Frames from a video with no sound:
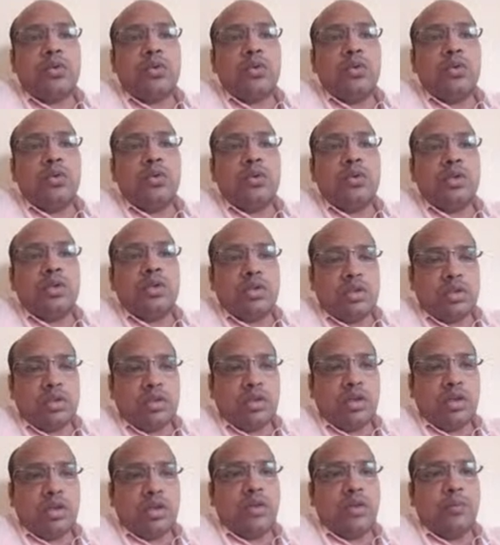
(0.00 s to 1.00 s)
to
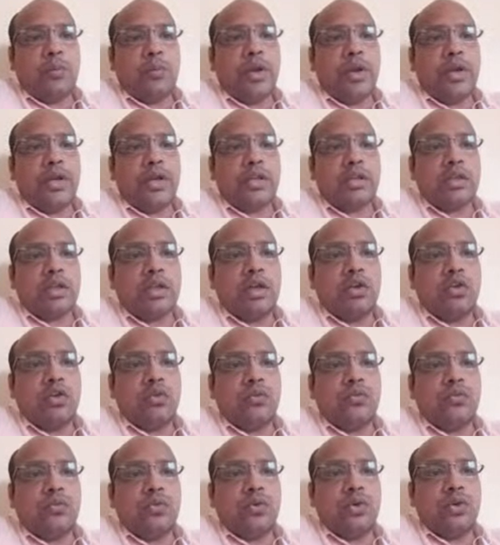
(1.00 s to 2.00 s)
third
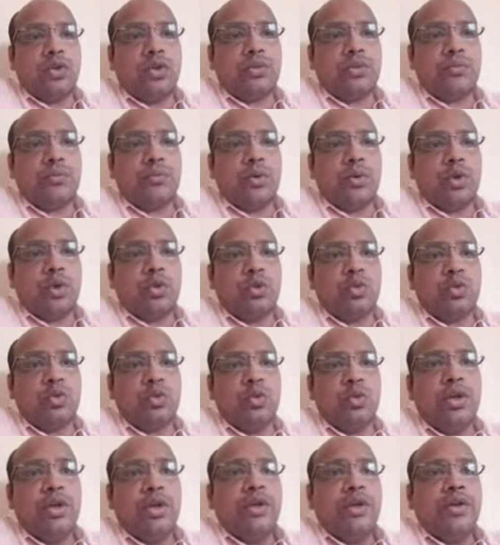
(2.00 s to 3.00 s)
to fourth
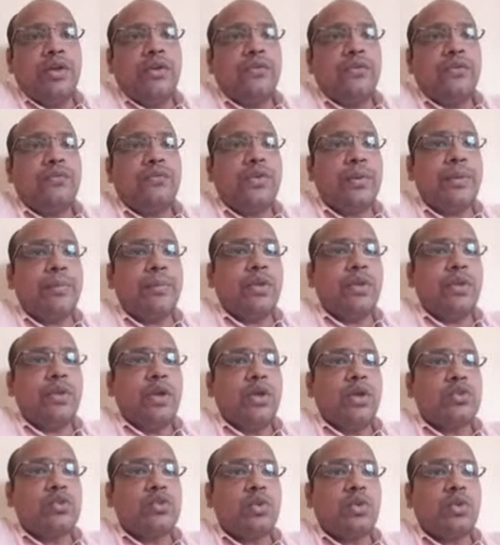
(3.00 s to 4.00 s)
to fifth.
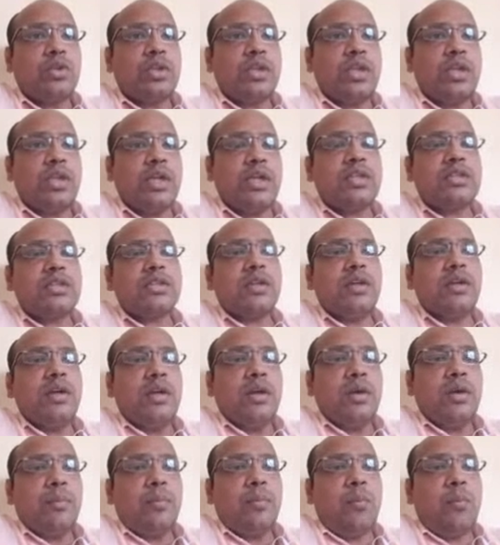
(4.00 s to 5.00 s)
So these
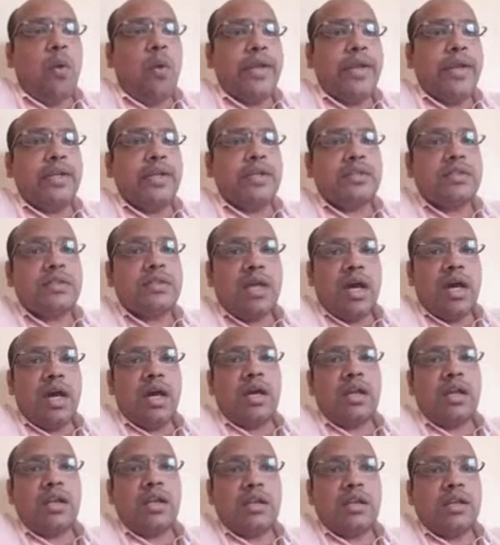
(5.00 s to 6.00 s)
points
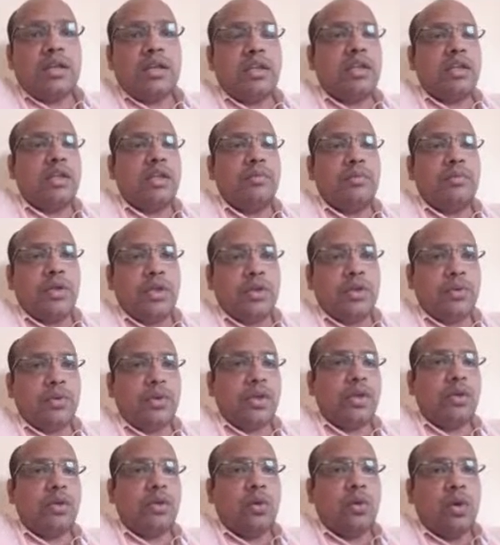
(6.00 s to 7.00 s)
are nothing but you
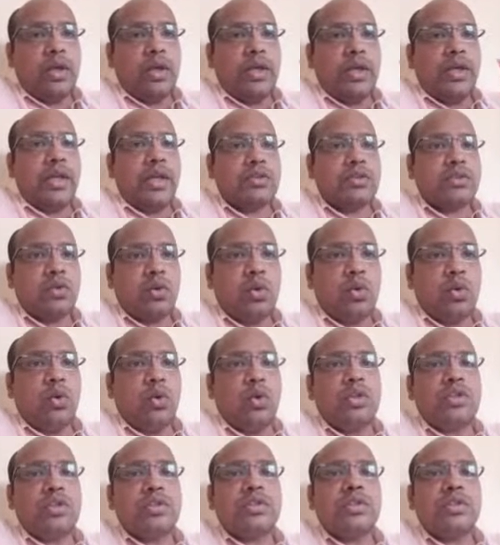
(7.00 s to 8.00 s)
can call it as a
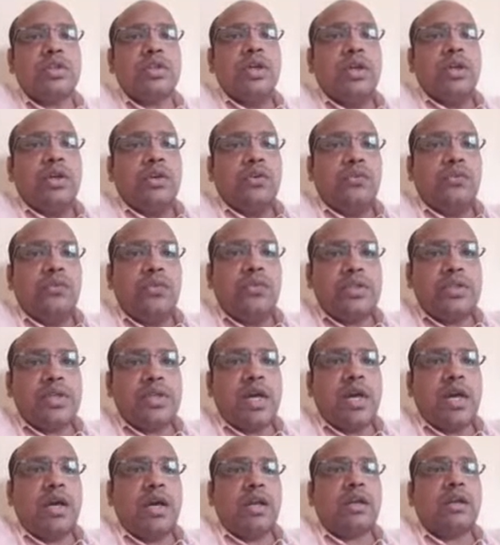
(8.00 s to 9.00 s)
holes
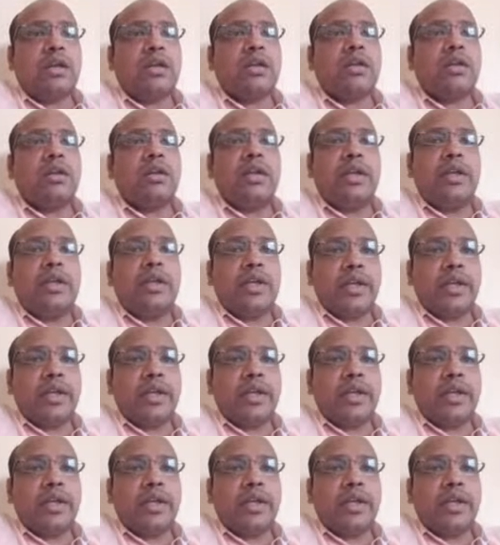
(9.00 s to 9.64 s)
which are